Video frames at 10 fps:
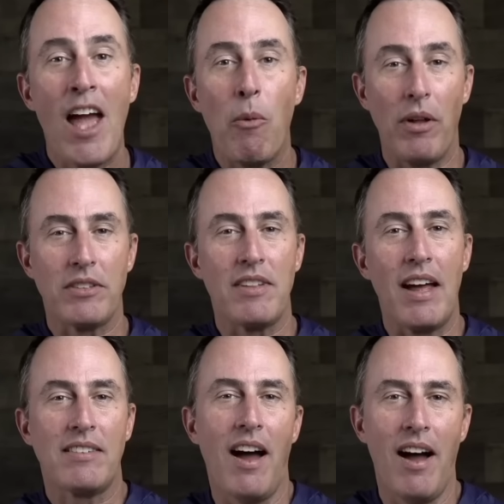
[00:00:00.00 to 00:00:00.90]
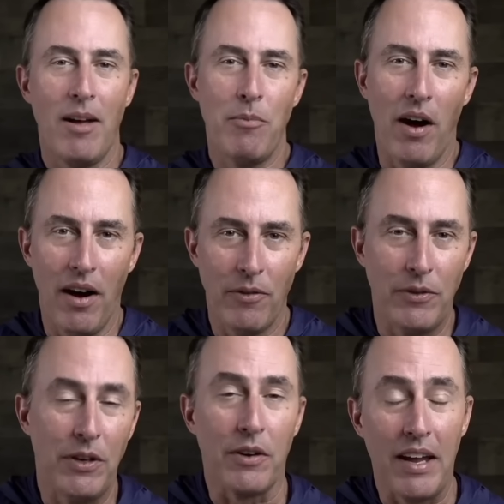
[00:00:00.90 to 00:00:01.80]
Well, it's that time of
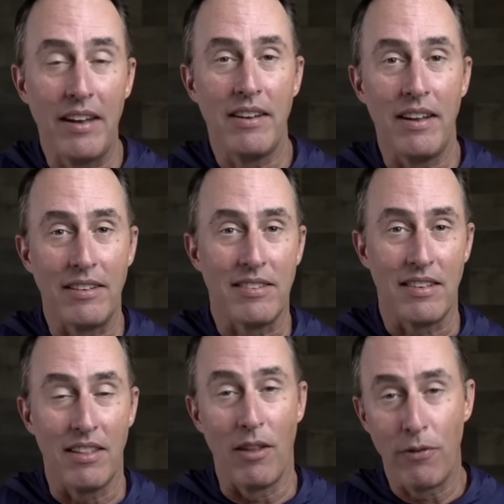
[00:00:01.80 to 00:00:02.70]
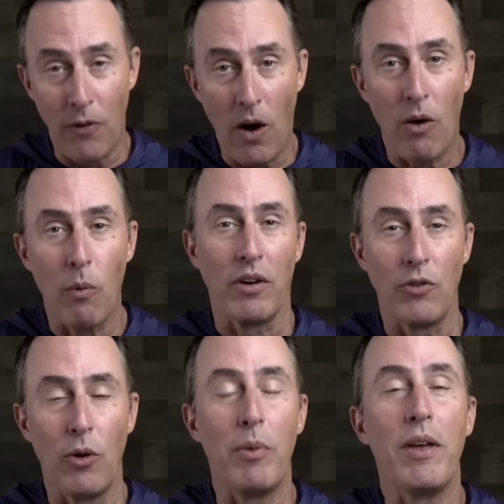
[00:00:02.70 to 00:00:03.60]
year again. It's the fall where
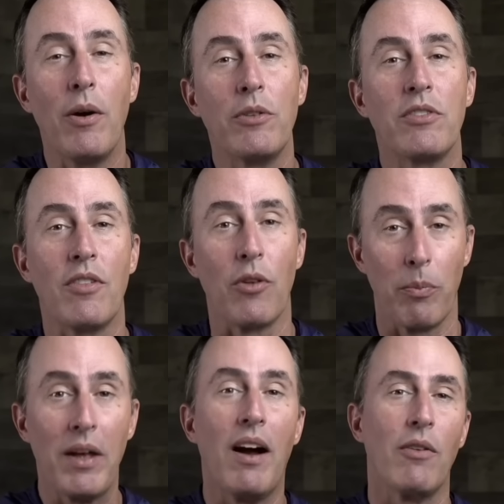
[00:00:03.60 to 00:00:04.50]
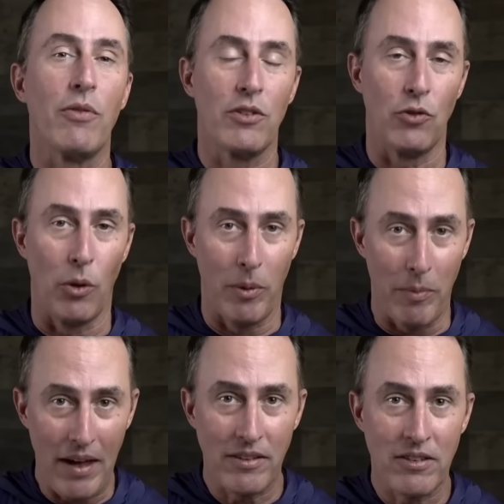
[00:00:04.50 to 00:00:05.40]
Adobe hosts their big conference, Adobe
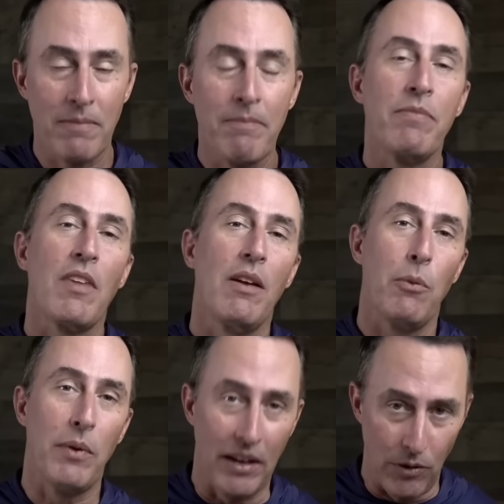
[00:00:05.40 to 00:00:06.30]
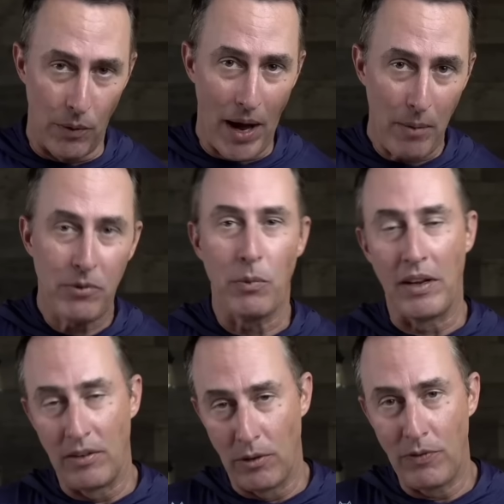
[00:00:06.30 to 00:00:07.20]
Max. We get new apps, we
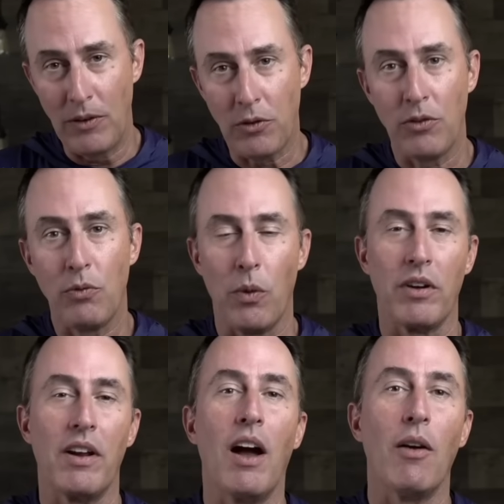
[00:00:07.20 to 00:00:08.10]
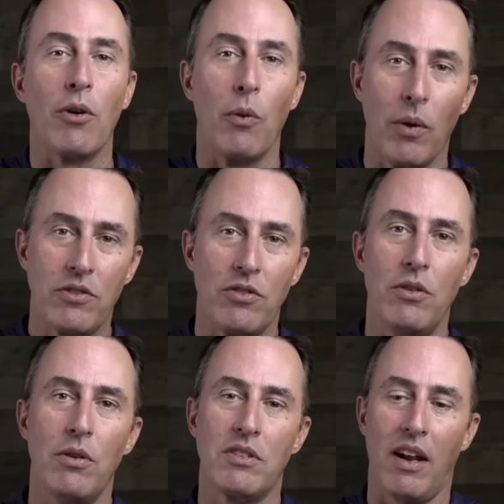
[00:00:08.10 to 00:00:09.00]
get new features. We're gonna cover what's
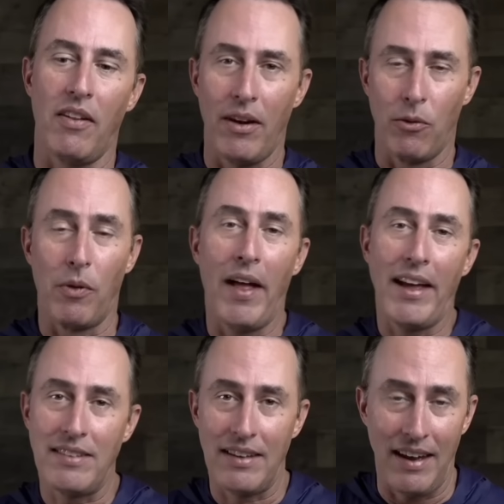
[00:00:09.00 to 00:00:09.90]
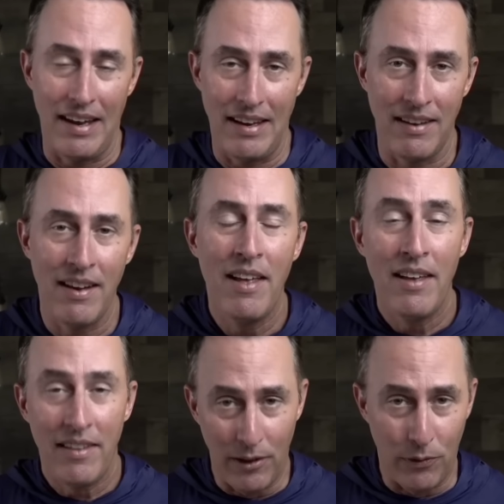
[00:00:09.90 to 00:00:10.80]
new inside of Lightroom Classic in
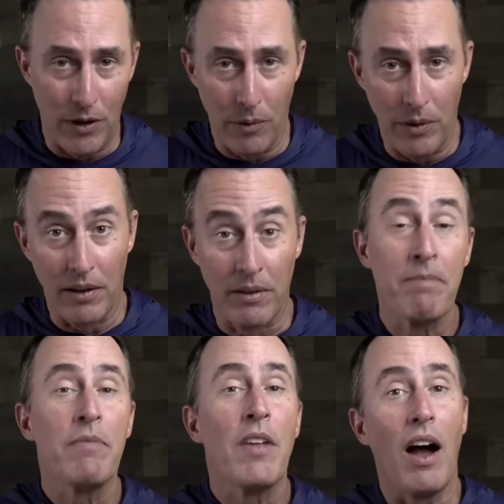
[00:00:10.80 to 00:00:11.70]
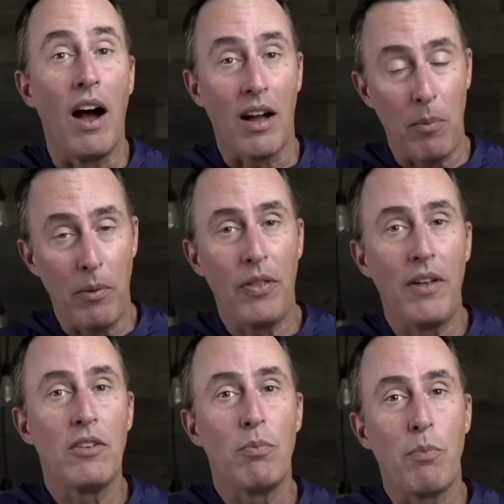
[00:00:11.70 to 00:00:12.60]
this video here. A couple
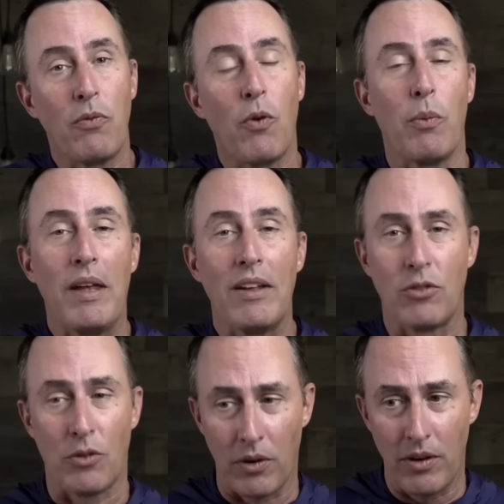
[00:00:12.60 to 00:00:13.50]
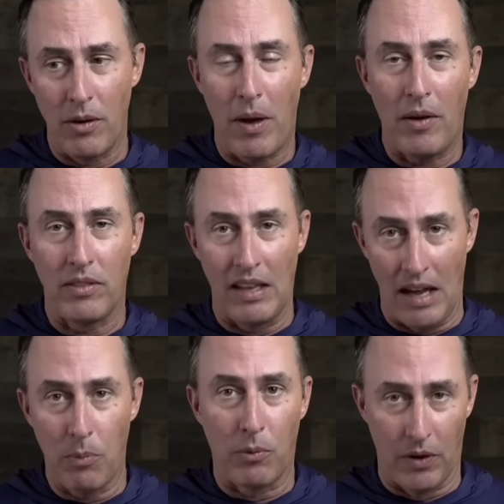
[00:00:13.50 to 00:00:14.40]
things before we get started about the
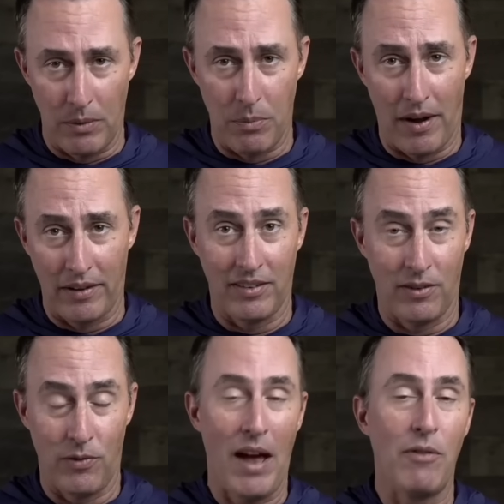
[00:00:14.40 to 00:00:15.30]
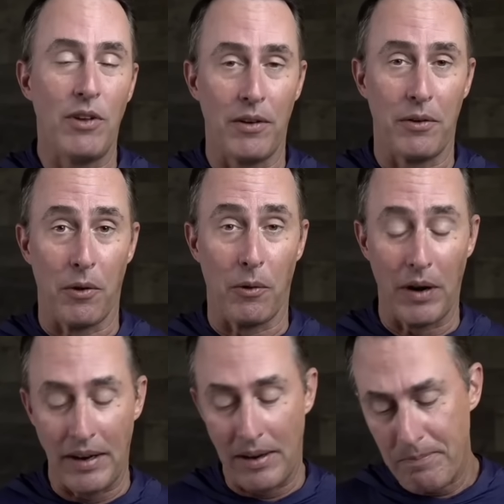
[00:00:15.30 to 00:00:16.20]
upgrade process, if you haven't done it
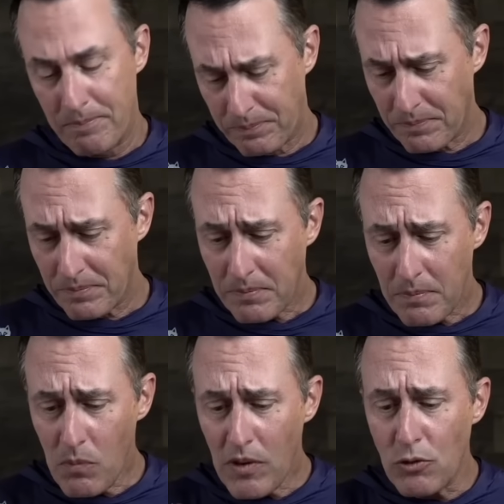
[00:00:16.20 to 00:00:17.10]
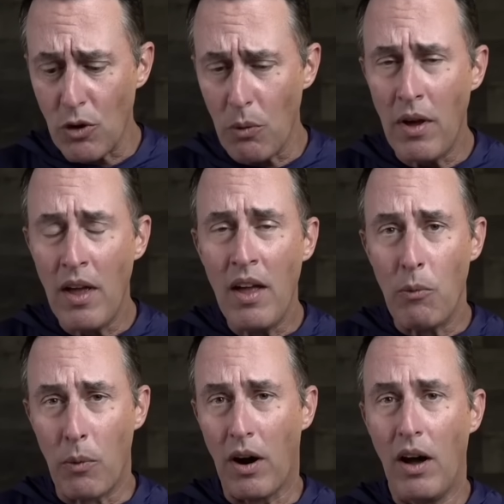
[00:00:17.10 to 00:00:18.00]
already. So
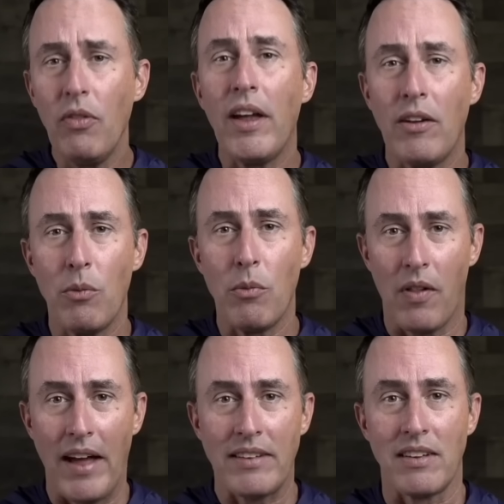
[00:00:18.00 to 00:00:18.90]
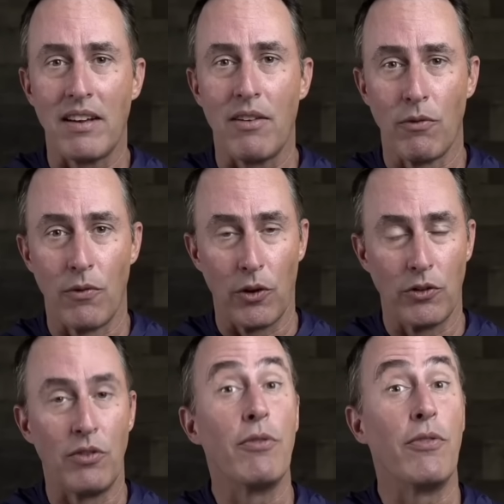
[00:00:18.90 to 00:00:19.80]
we're on Lightroom Classic
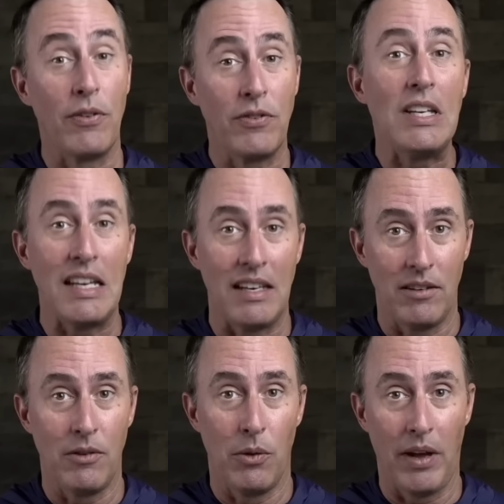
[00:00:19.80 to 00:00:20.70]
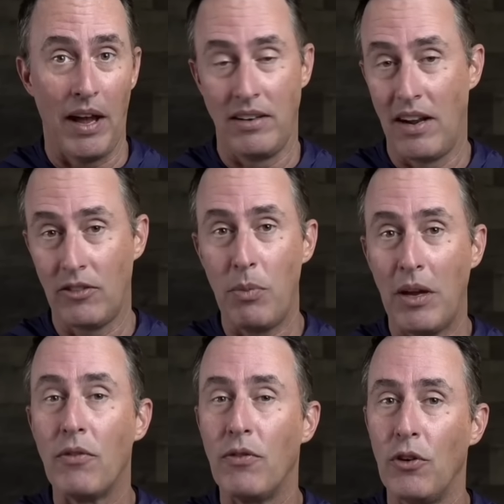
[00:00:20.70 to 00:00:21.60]
version 15, okay? Not to be
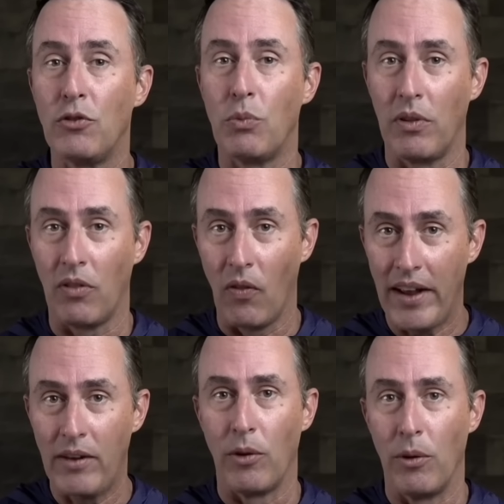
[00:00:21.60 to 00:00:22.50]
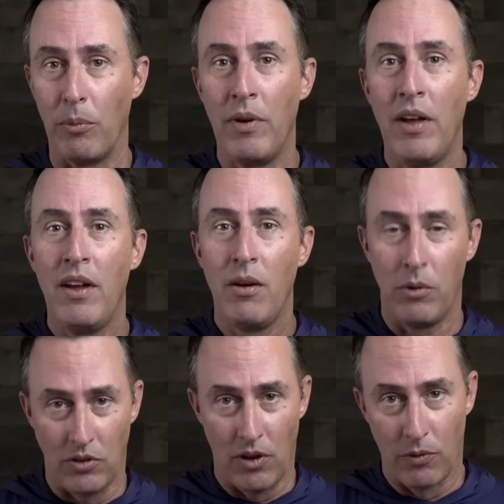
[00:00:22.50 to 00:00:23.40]
confused with Lightroom,
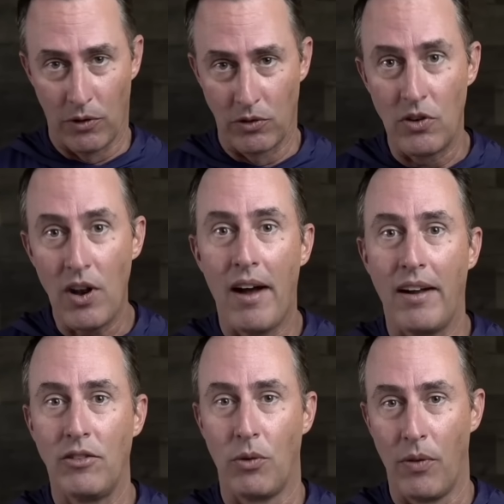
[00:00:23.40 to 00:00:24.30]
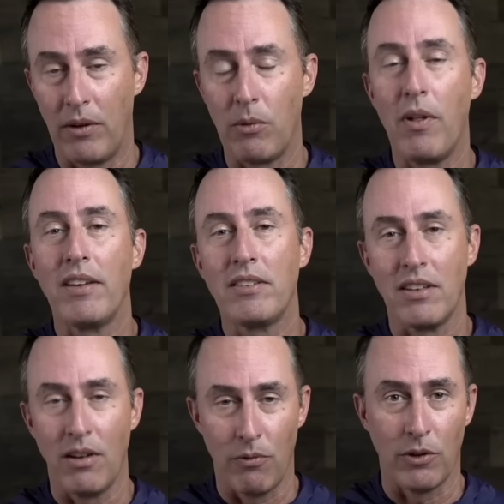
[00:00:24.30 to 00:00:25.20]
which is on version 9. So Lightroom Classic
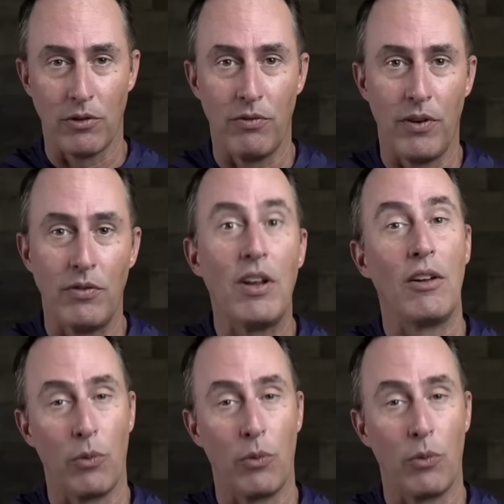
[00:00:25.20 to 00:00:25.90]
is on version 15.